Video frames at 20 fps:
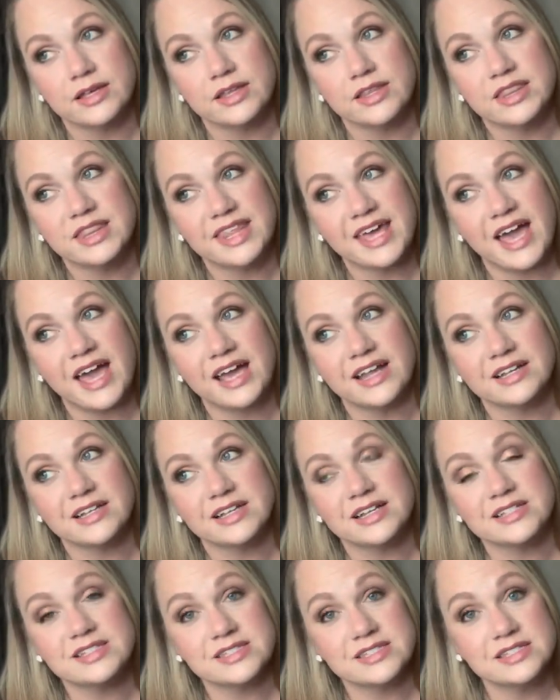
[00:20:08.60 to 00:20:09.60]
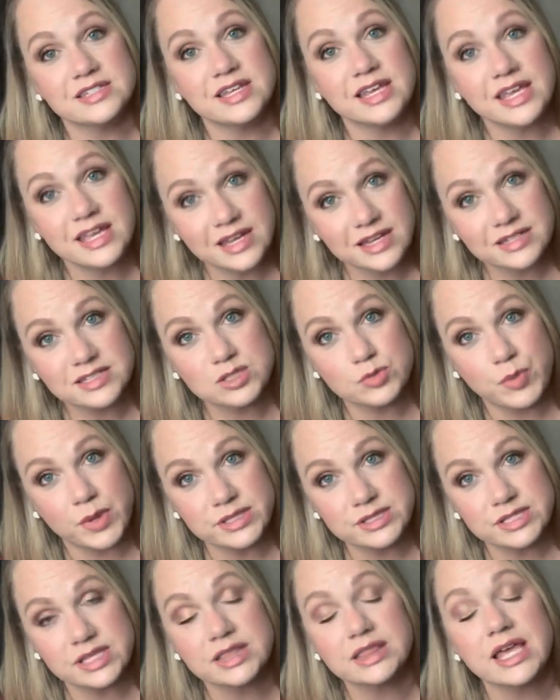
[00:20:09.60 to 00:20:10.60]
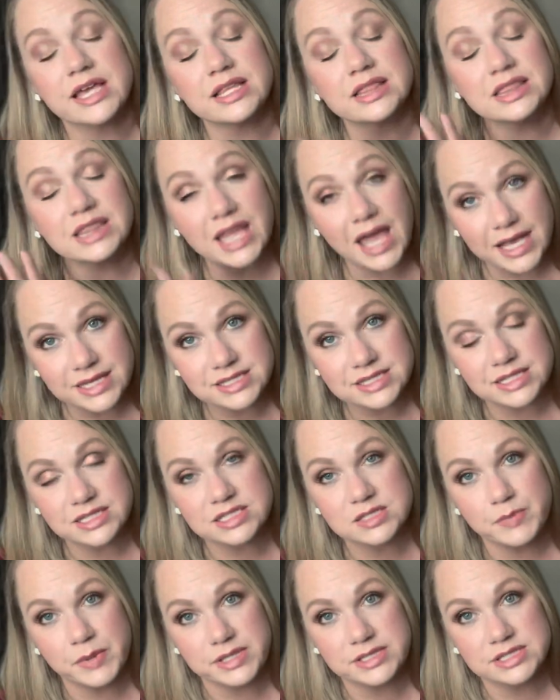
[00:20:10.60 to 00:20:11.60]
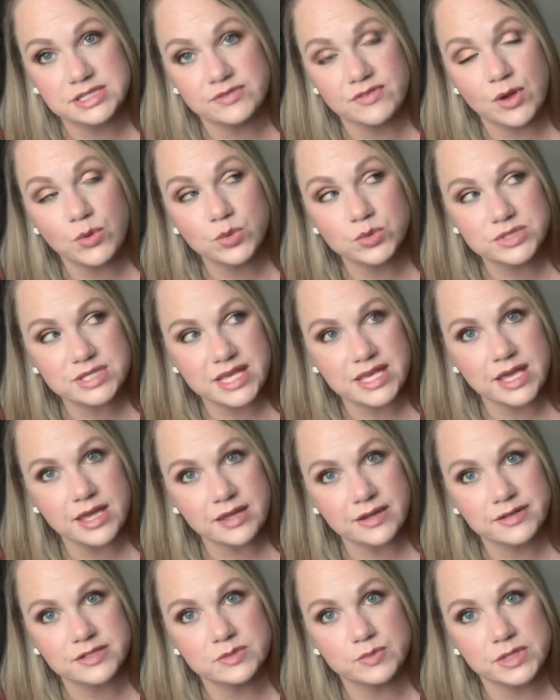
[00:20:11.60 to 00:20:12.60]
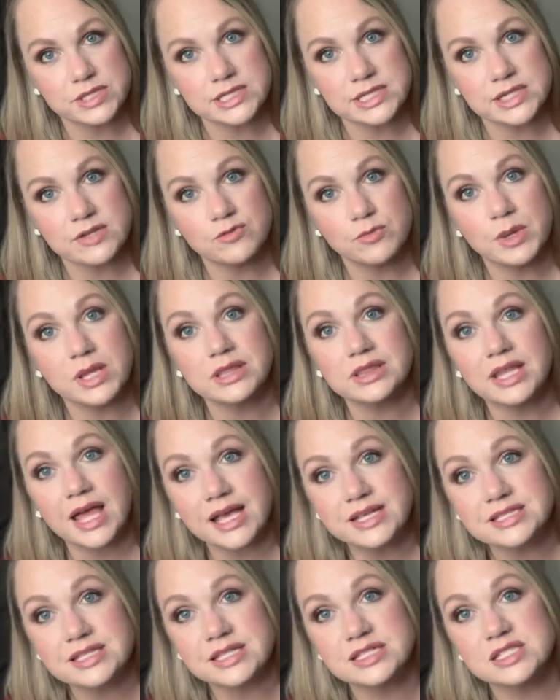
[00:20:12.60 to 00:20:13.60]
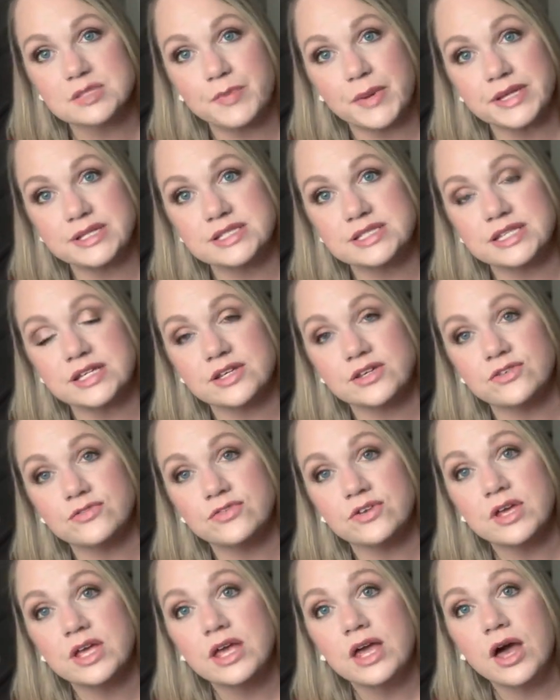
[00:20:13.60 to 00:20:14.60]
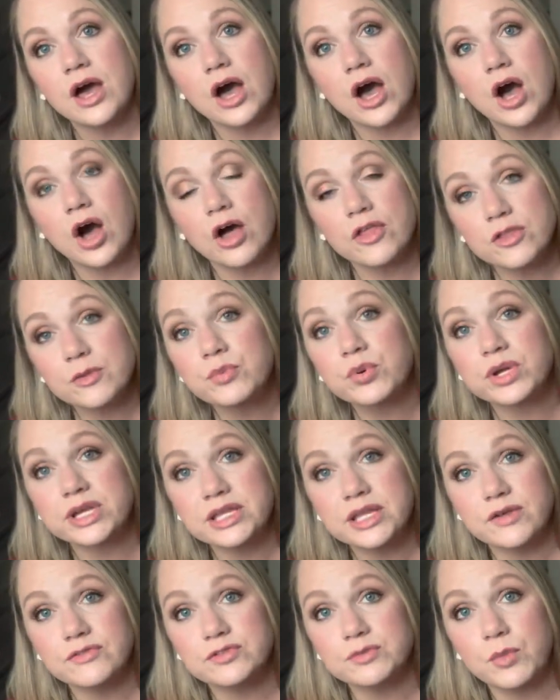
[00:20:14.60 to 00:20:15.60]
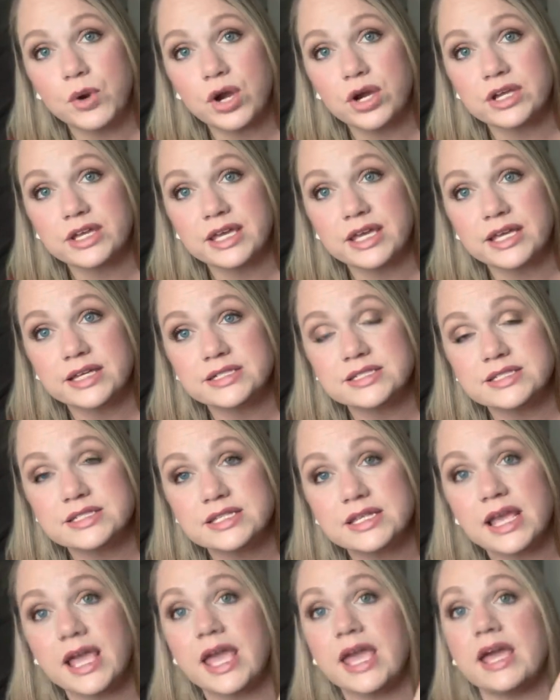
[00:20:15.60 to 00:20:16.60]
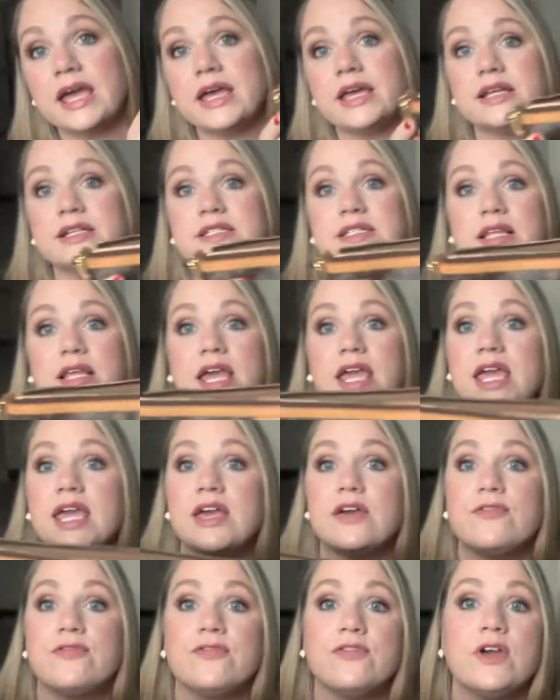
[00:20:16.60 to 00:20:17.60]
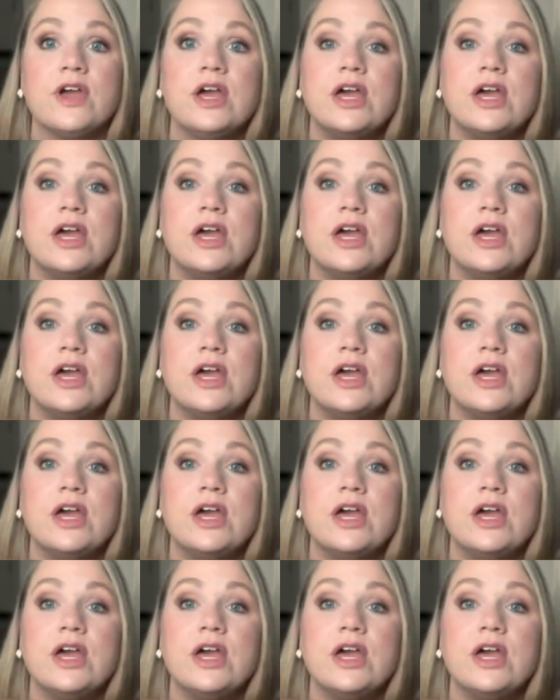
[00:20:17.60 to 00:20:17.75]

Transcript: that is inexpensive, like less expensive. I won't say inexpensive, but less expensive on the pre-loved market. And if,